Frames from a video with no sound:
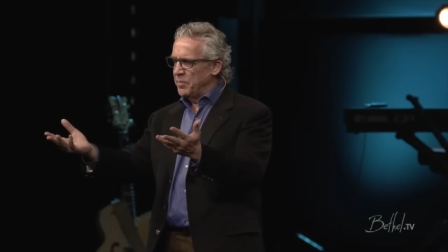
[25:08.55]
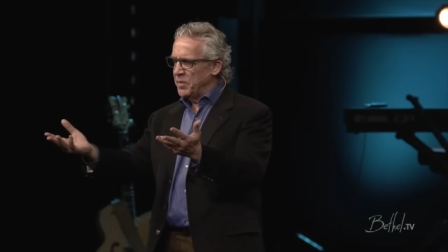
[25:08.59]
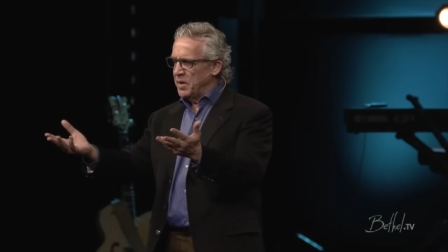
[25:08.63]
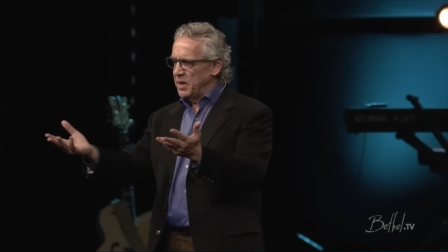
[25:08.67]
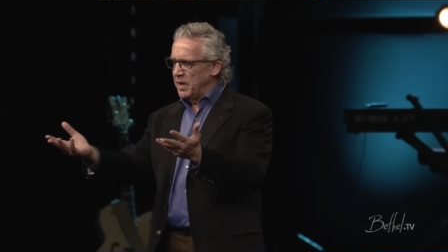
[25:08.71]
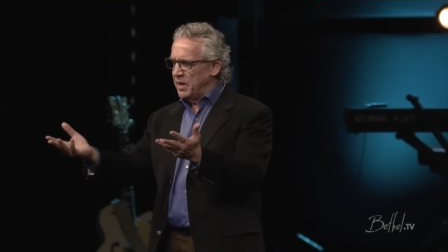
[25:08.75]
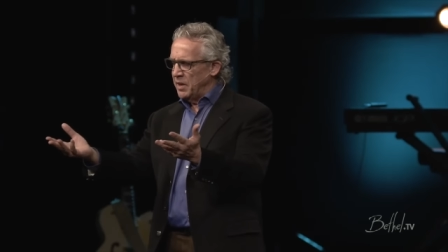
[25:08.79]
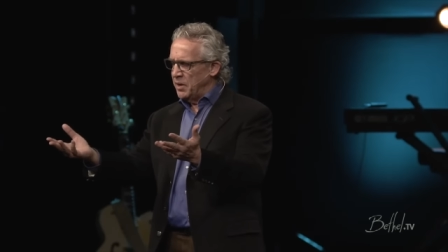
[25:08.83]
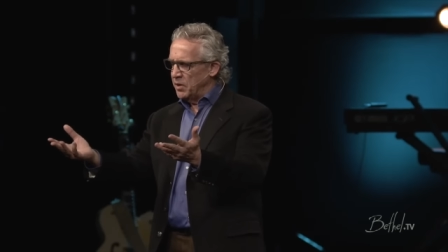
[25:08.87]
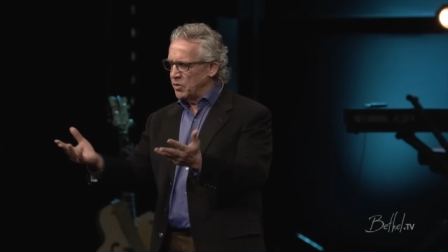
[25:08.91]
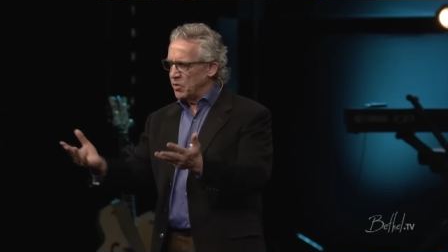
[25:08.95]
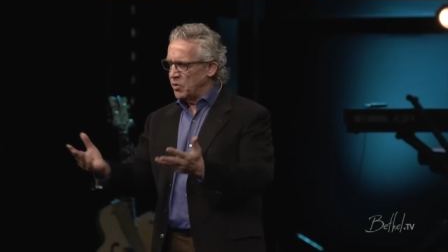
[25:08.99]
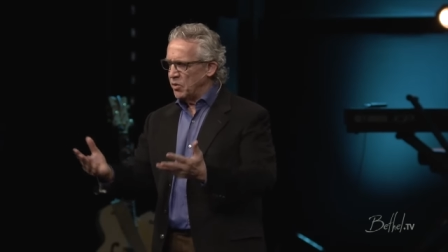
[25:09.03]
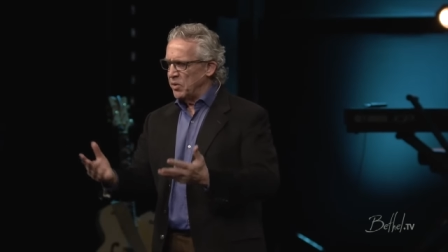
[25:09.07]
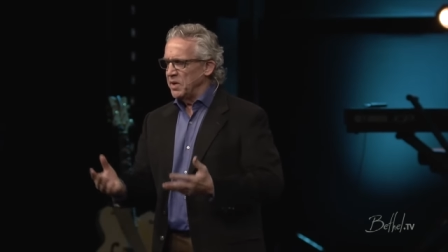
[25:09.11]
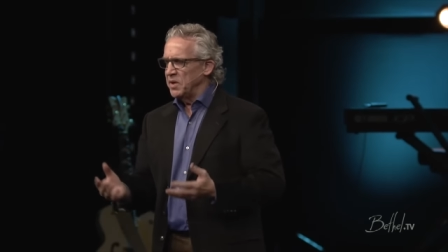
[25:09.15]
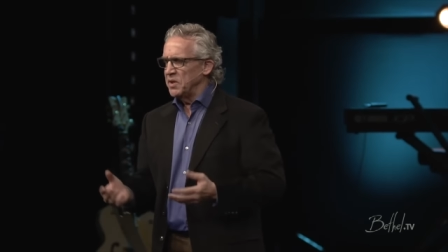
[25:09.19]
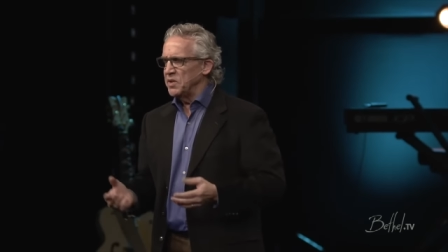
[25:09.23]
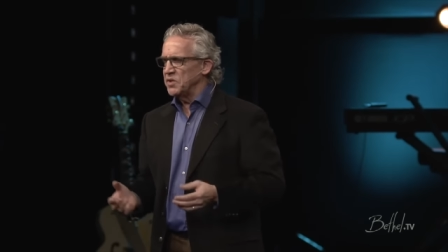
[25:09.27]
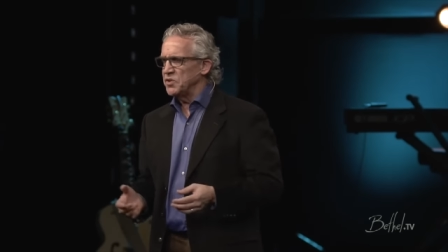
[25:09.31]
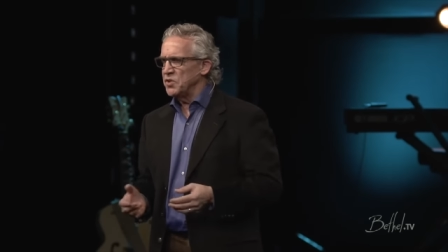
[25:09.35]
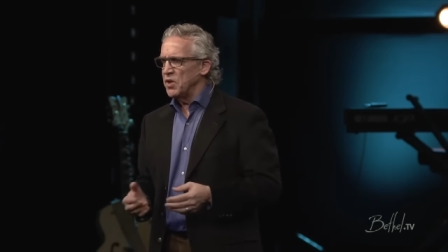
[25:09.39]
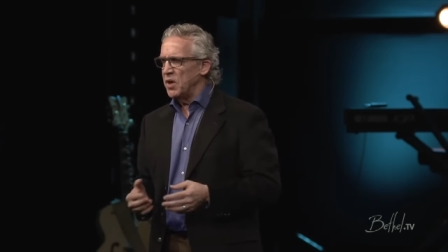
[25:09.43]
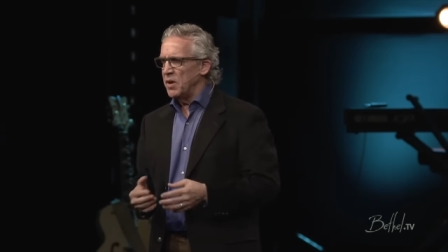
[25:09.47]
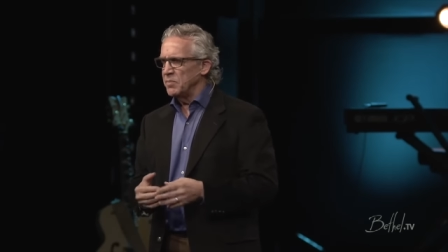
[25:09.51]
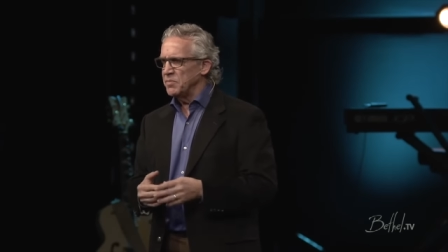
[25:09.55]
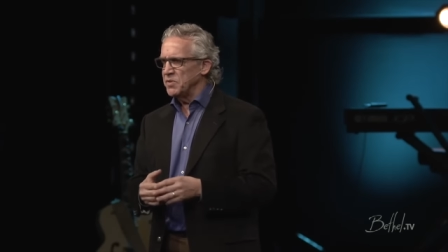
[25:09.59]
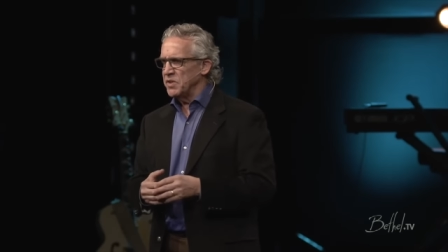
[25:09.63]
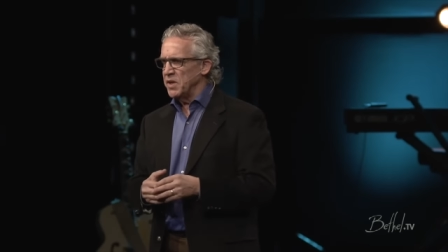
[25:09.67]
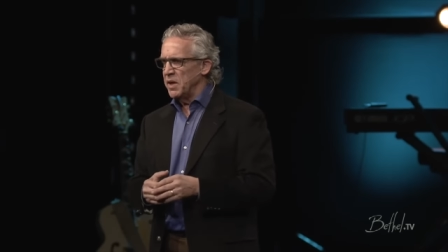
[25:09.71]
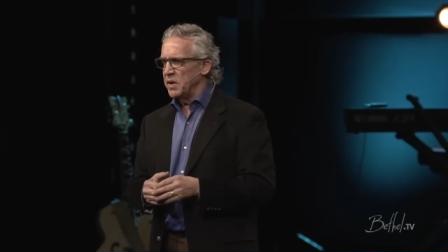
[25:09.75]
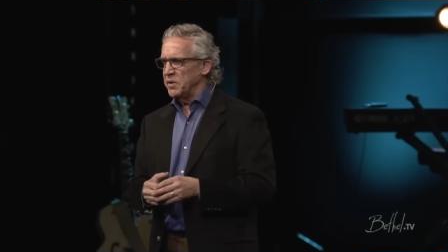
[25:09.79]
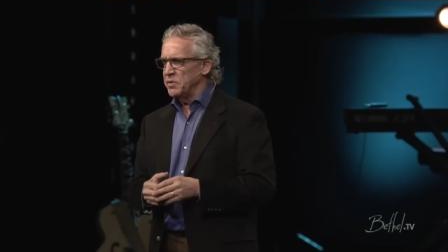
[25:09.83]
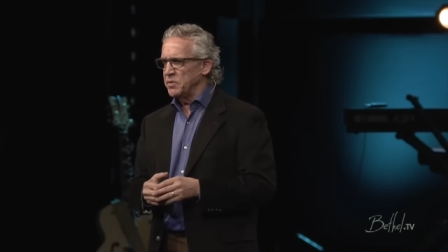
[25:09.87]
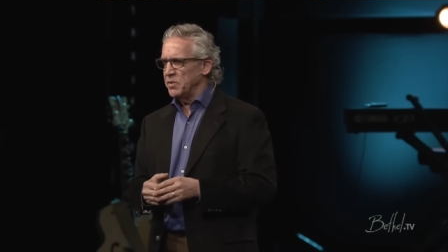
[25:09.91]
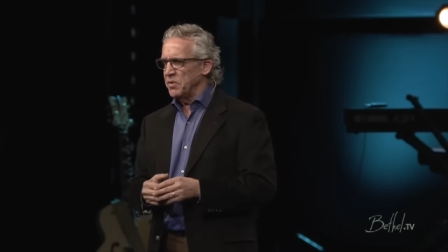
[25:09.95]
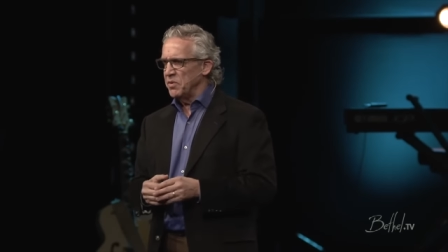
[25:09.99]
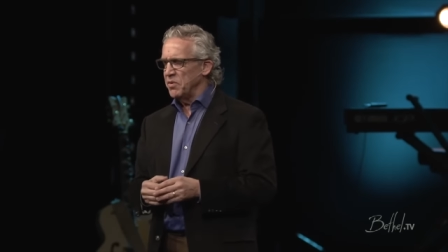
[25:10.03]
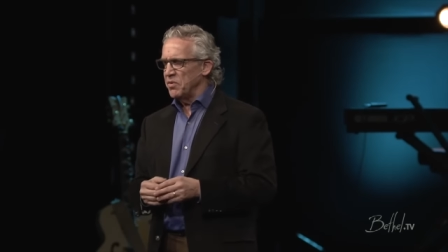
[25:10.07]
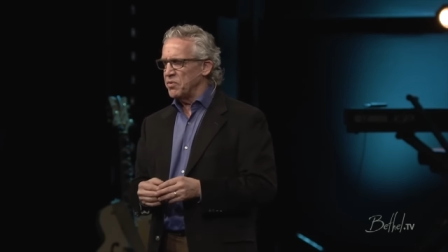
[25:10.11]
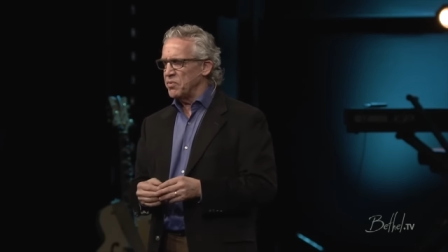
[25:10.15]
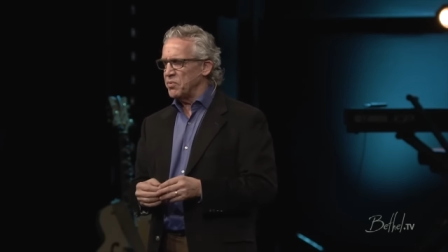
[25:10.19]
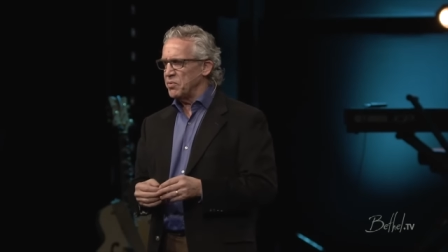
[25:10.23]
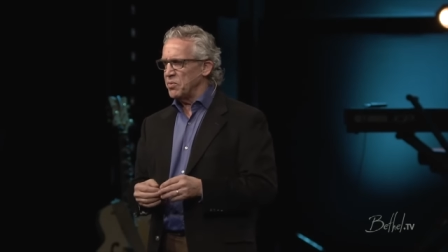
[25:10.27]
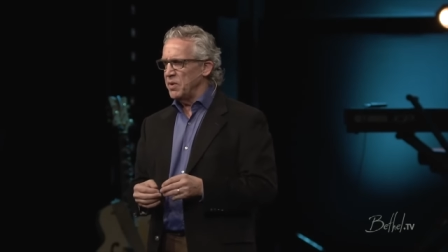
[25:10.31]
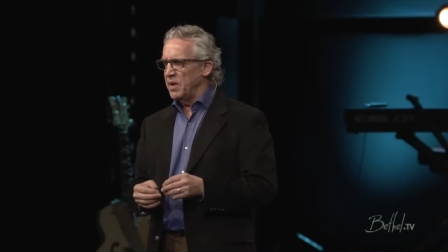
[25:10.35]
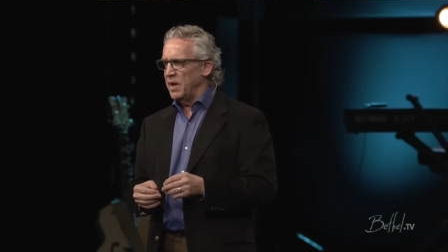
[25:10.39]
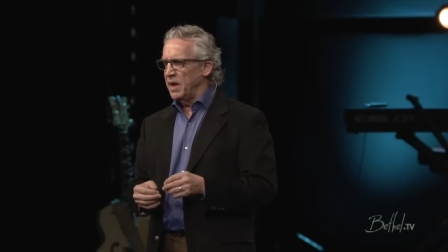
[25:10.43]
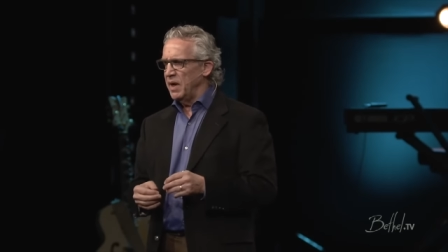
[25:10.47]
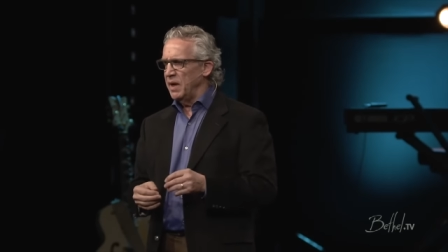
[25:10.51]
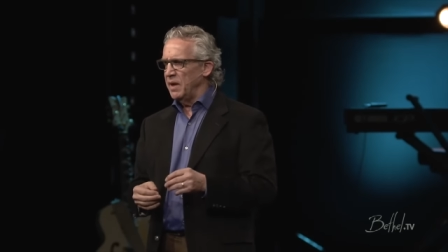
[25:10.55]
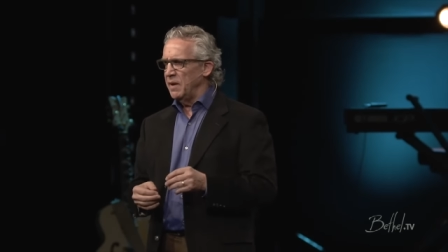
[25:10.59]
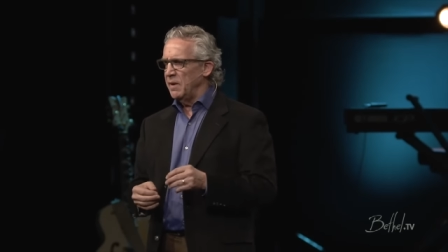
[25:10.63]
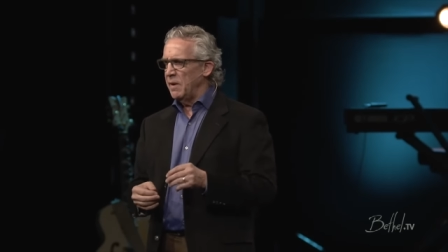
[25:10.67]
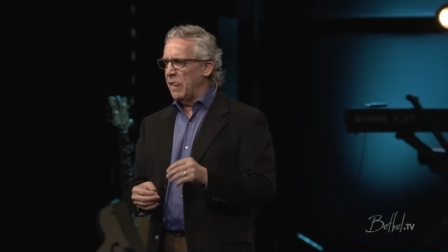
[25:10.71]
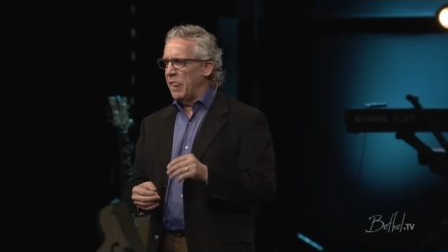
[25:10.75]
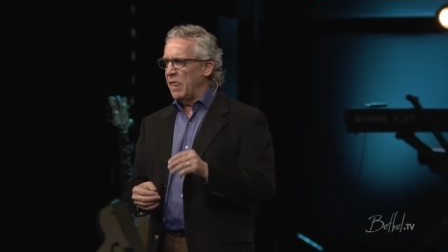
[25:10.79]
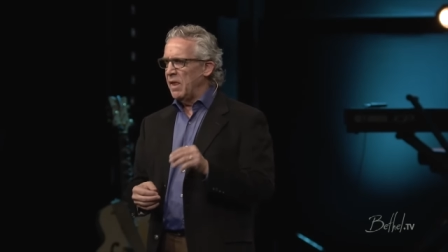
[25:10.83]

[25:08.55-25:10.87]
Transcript: And according to Psalms 103,